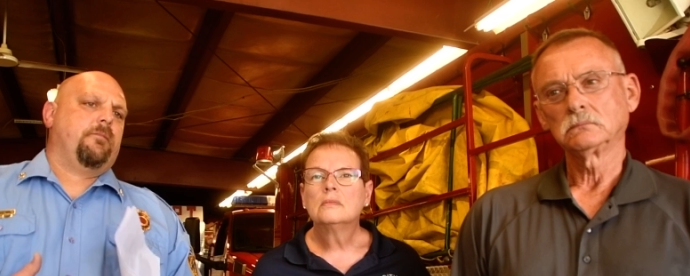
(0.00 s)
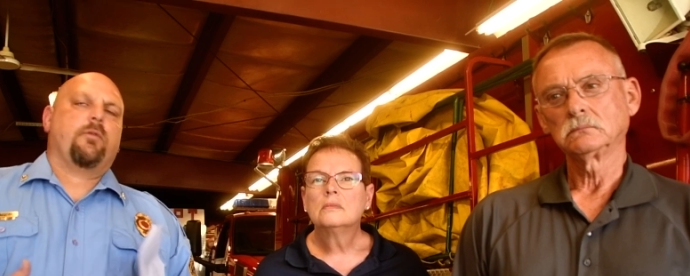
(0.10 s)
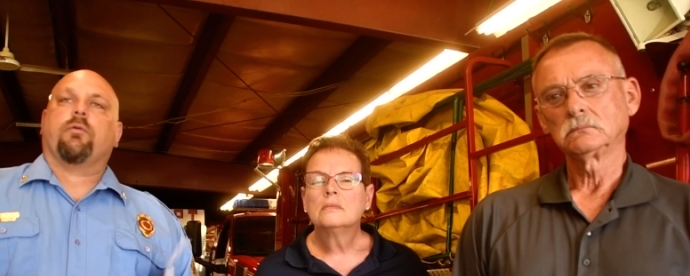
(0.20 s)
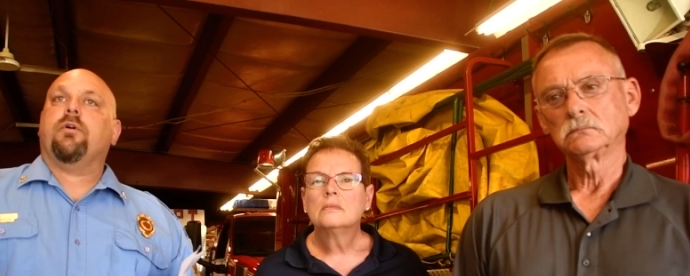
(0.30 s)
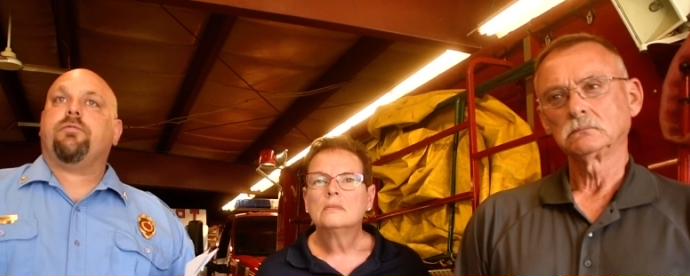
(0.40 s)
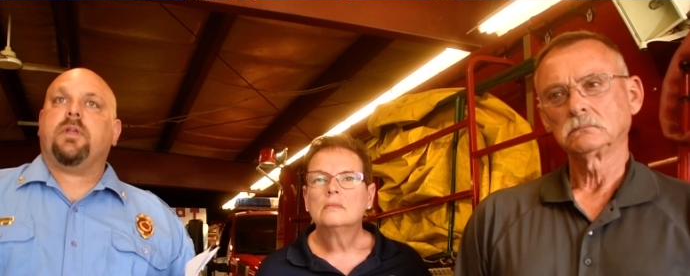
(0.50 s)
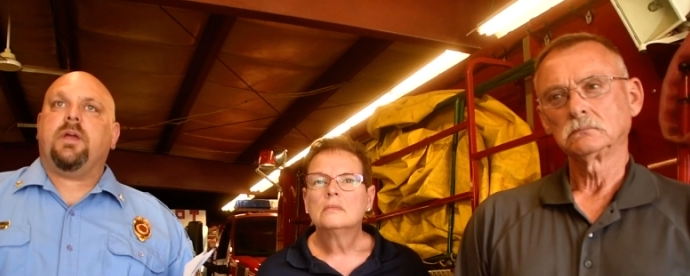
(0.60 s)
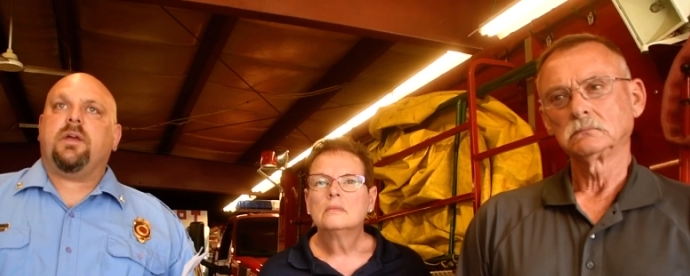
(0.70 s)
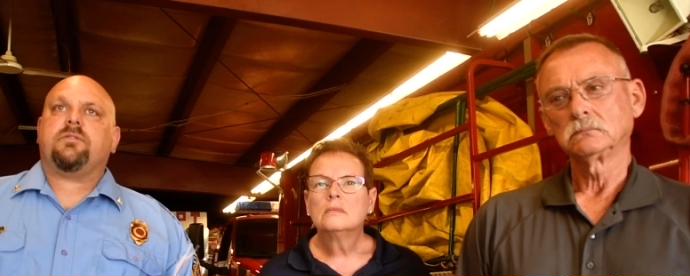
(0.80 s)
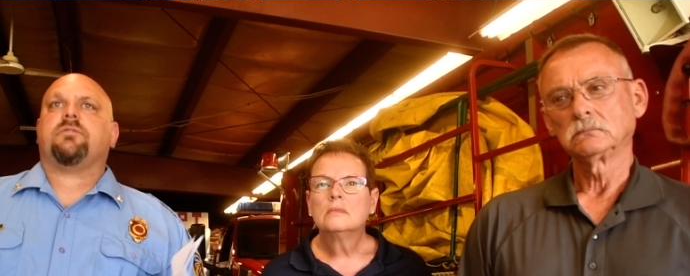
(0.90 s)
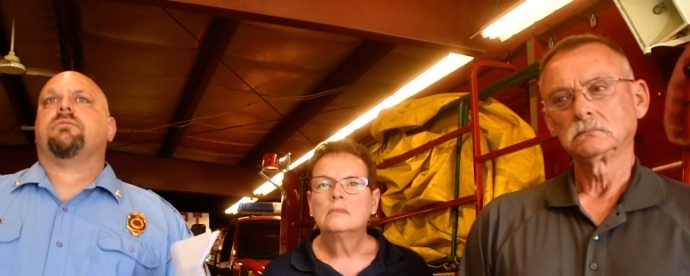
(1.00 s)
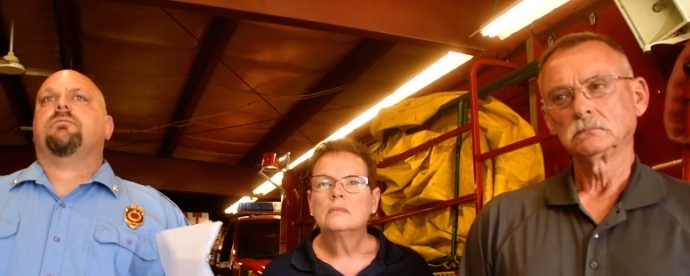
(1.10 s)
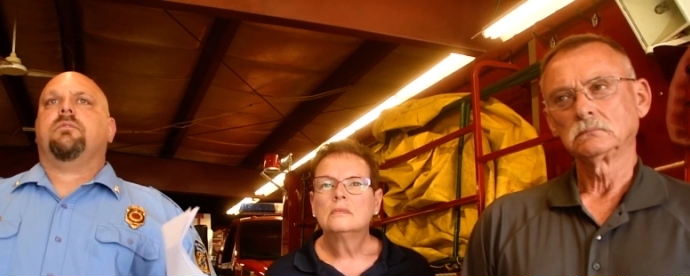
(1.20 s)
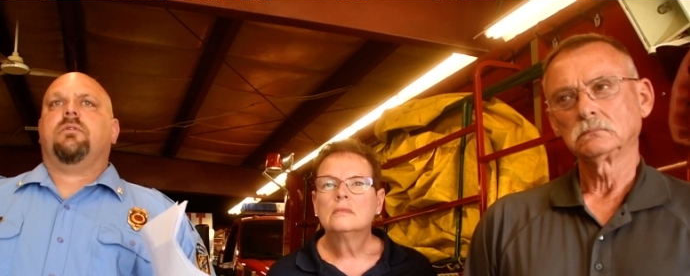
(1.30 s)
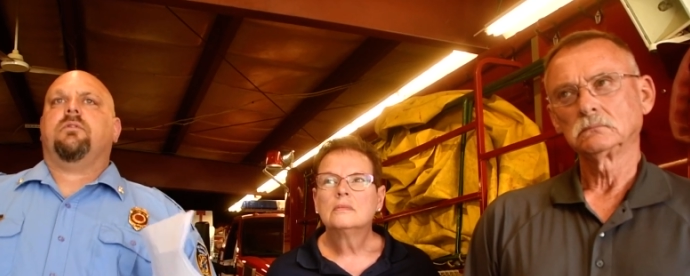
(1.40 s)
Speaker 1: the roof leaks,
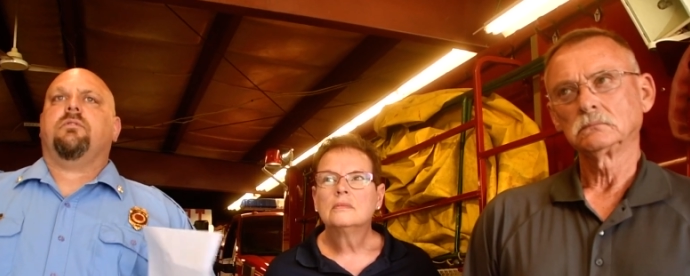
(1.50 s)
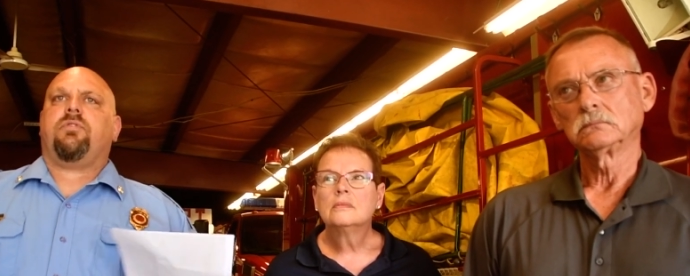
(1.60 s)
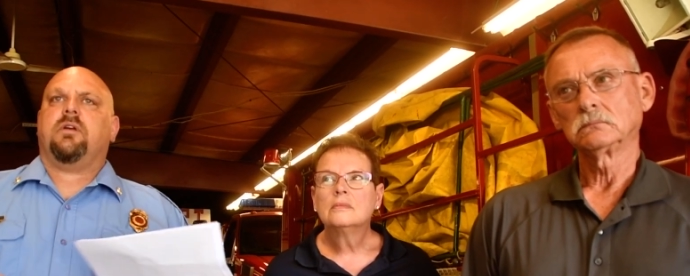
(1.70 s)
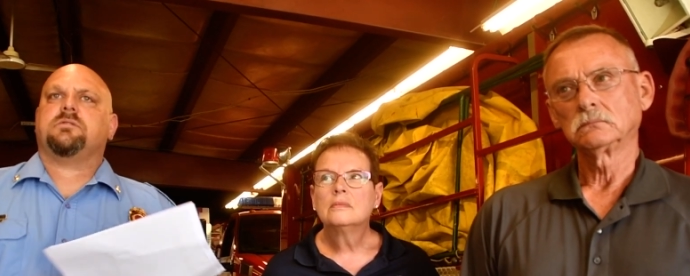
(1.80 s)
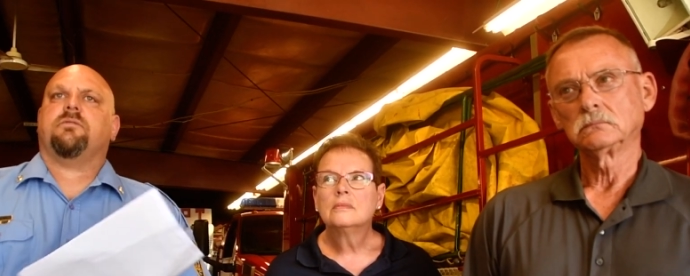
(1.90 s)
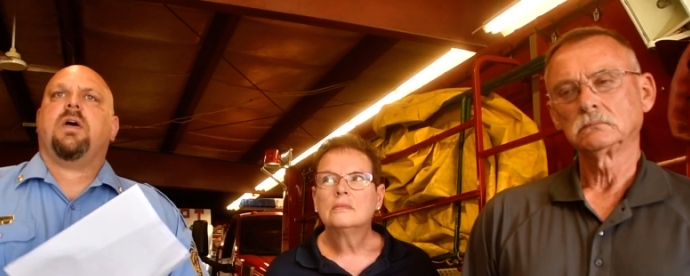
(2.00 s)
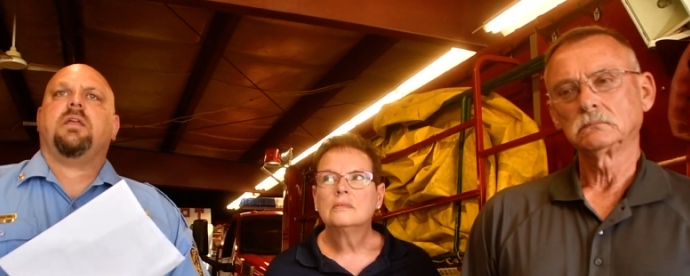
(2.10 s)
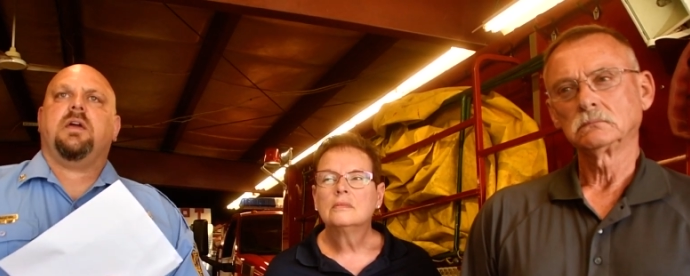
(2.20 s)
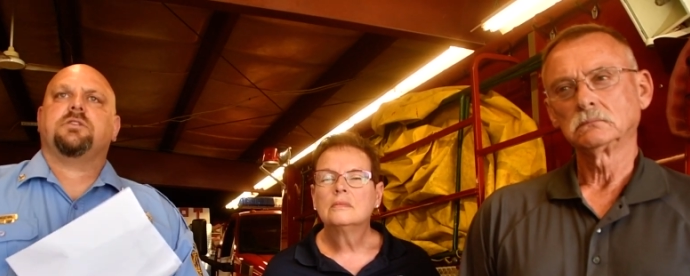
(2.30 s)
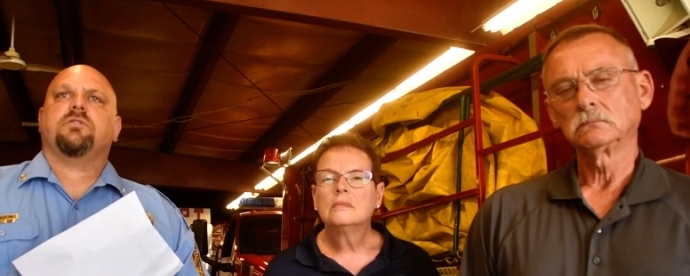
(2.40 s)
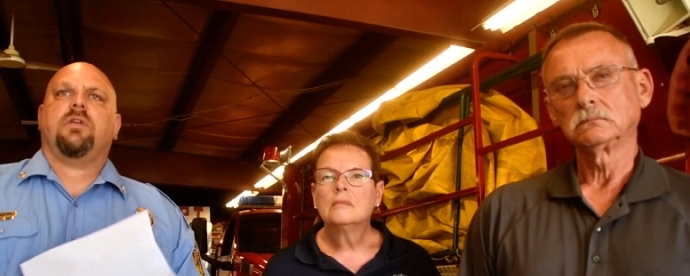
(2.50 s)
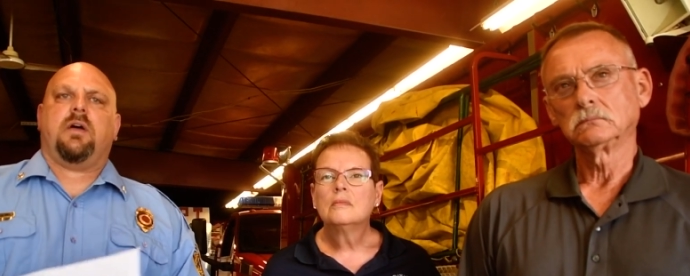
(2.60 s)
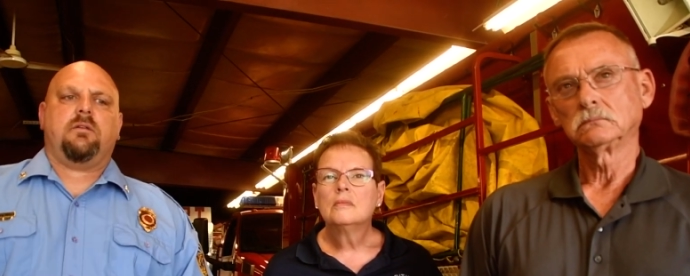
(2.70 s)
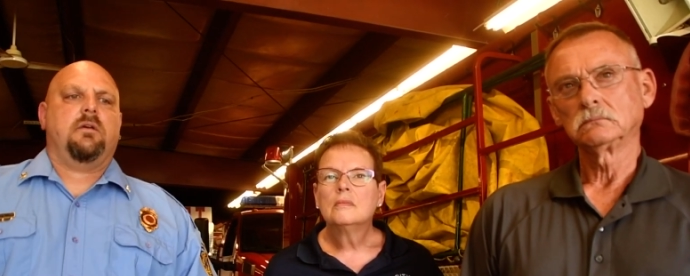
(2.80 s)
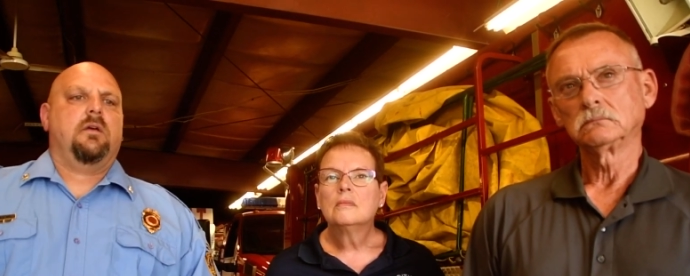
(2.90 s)
things of that nature that
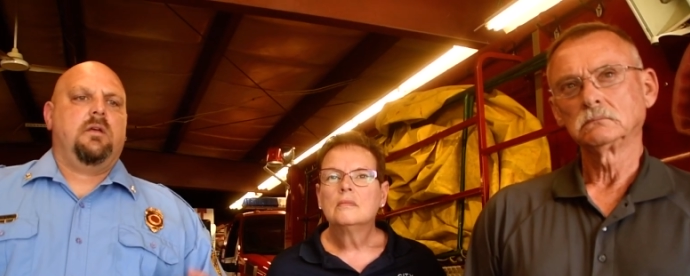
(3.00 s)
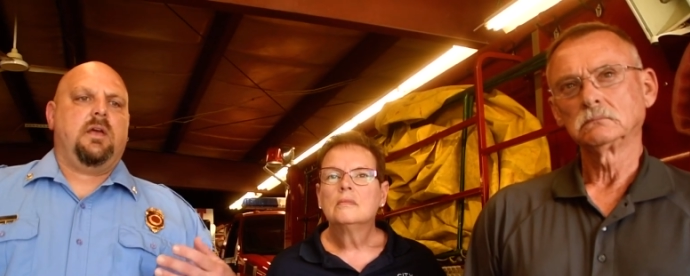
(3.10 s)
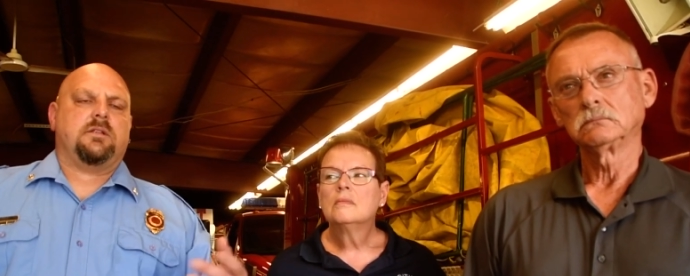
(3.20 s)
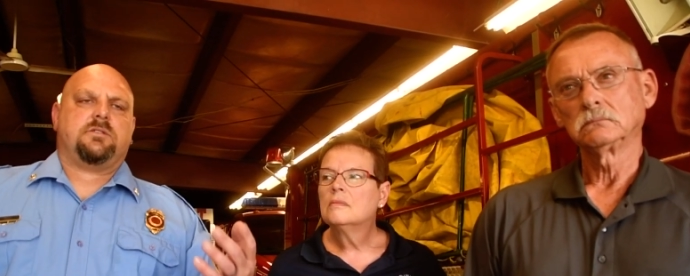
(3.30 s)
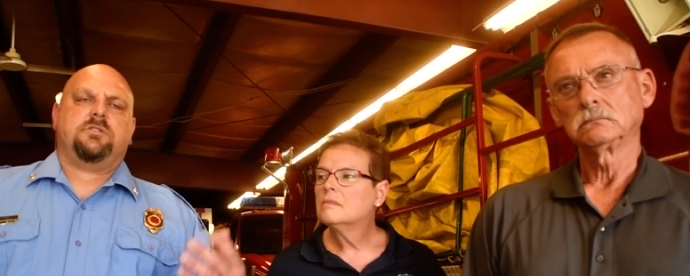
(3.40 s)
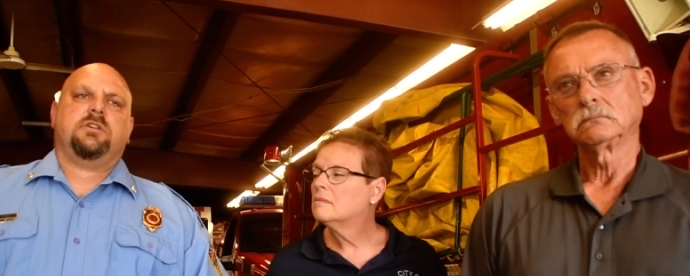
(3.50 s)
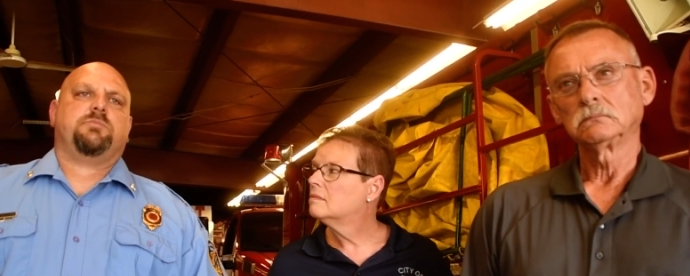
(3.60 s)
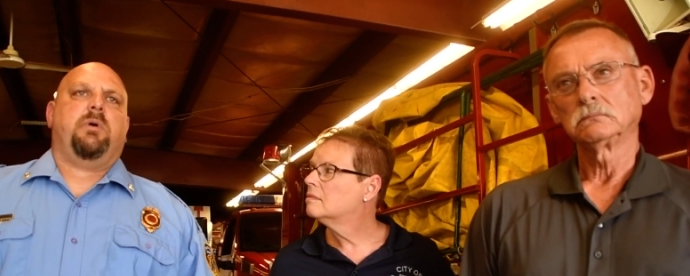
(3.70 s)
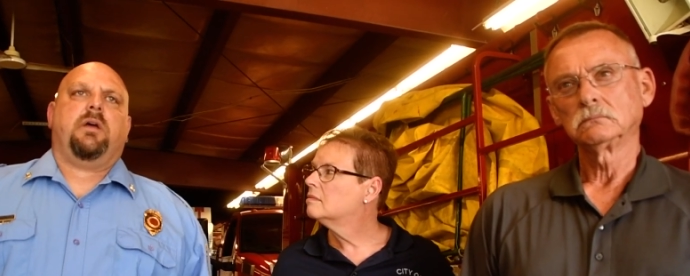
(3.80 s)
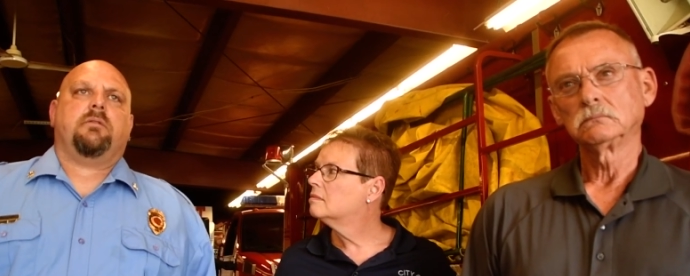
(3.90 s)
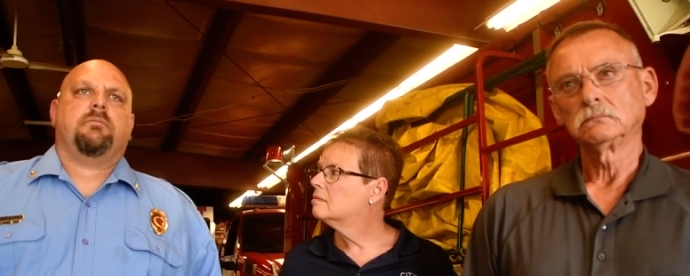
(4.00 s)
it's just been,